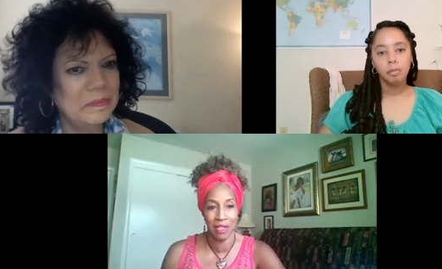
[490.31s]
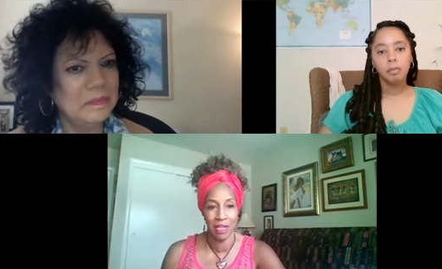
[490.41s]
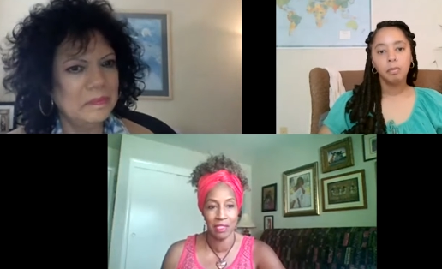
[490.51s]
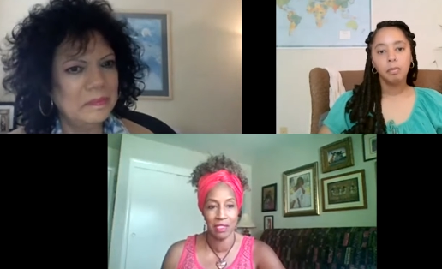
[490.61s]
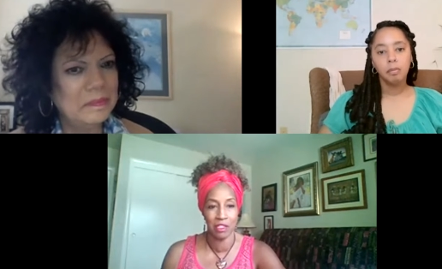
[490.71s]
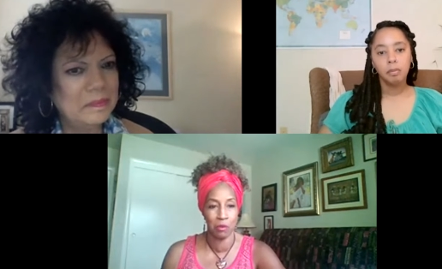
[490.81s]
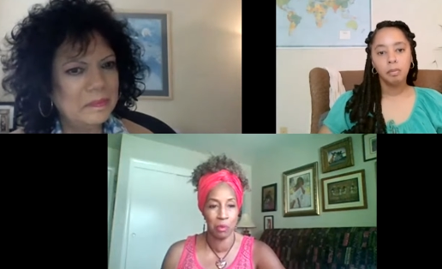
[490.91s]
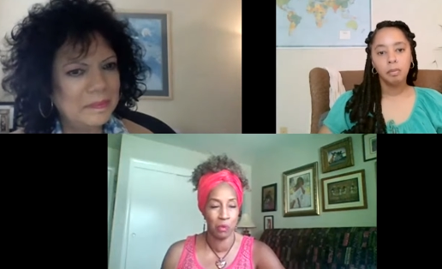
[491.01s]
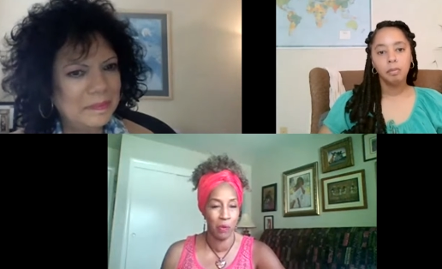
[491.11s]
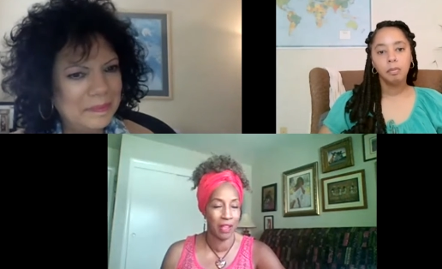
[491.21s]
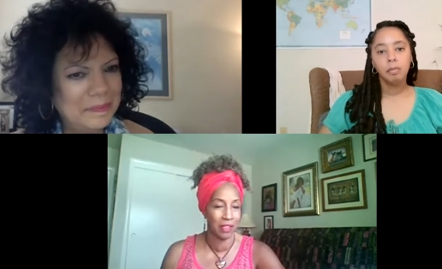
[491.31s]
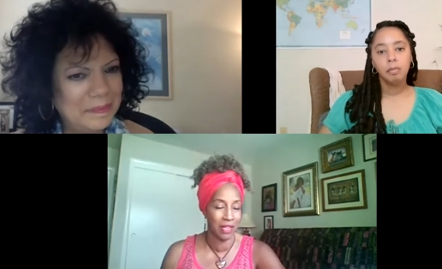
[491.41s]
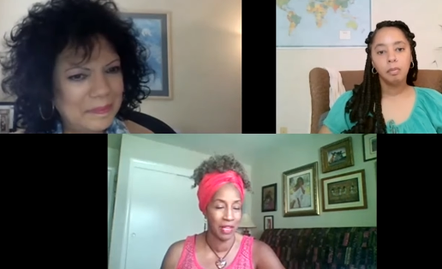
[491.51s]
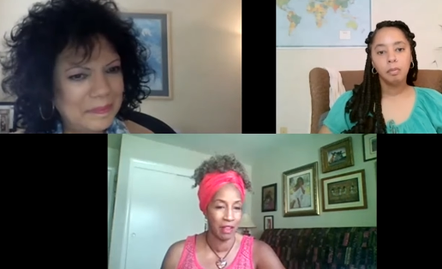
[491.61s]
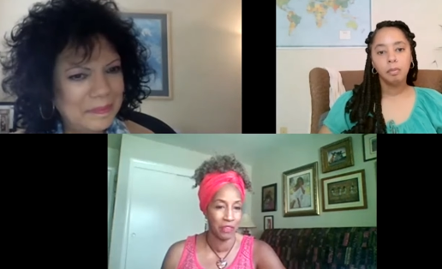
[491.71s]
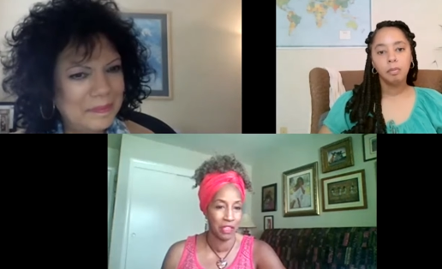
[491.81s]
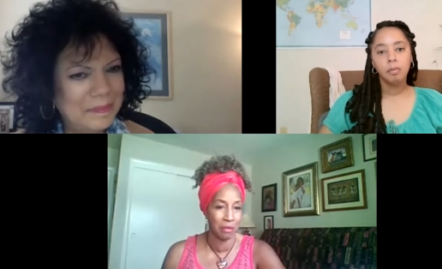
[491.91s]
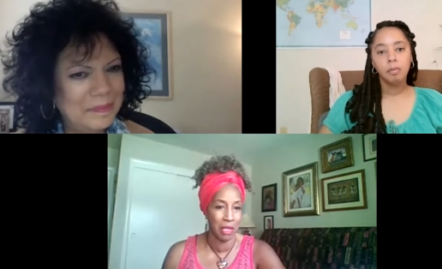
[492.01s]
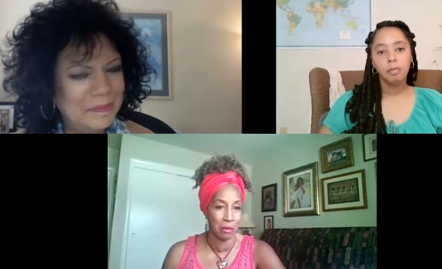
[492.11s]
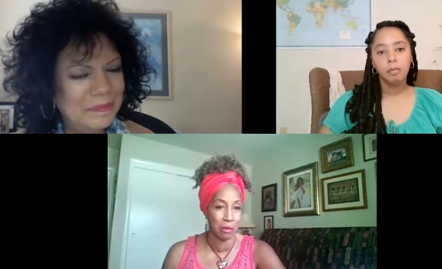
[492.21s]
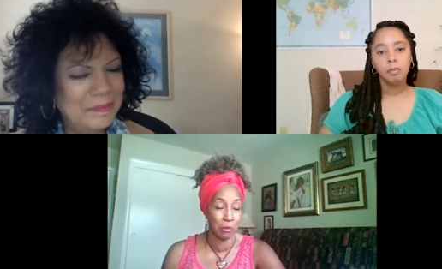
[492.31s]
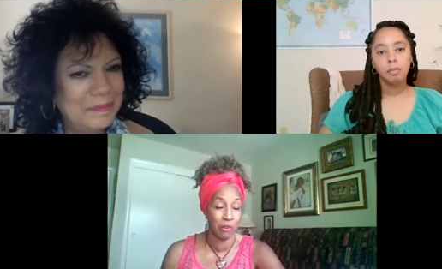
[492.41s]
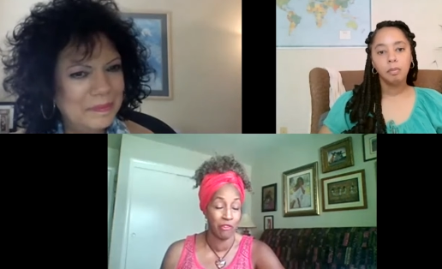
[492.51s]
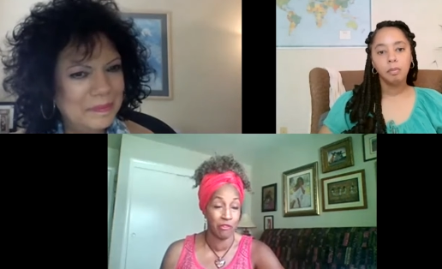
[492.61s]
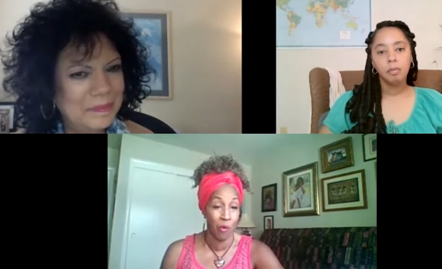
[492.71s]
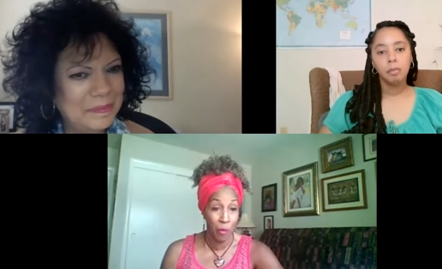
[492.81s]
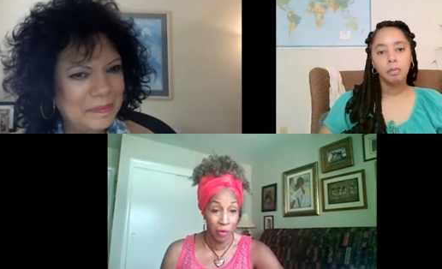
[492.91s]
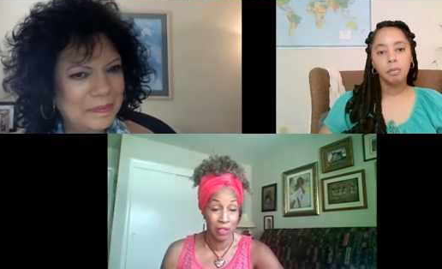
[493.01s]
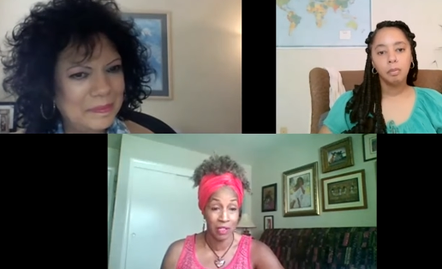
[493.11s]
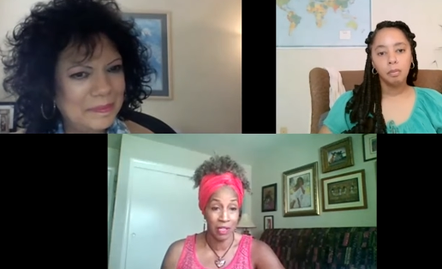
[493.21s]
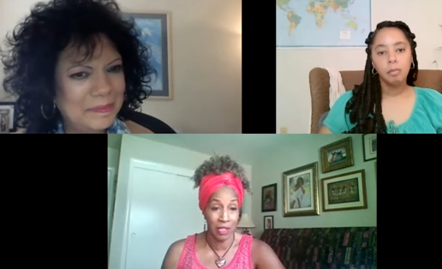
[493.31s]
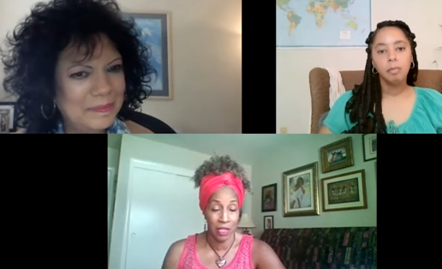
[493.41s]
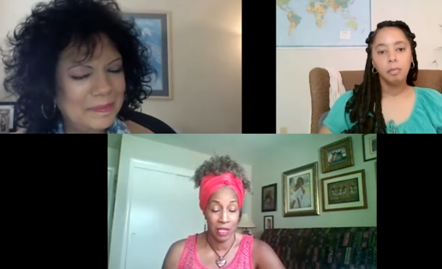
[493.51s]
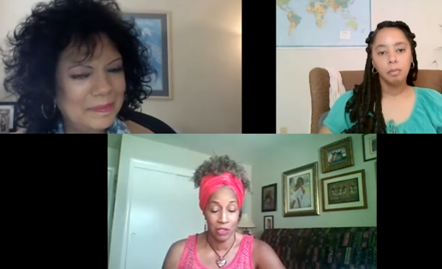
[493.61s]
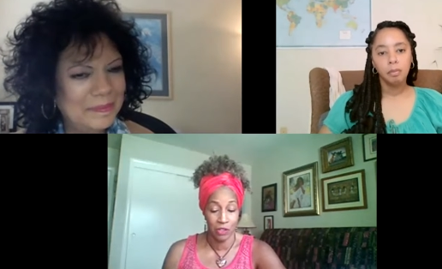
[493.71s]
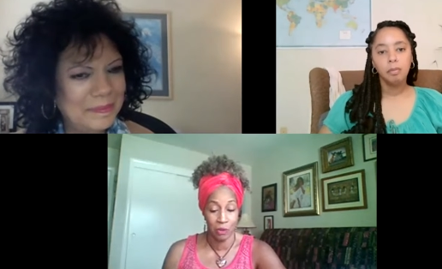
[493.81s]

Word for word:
Speaker 1: and still be well and healthy and be able to move forward in your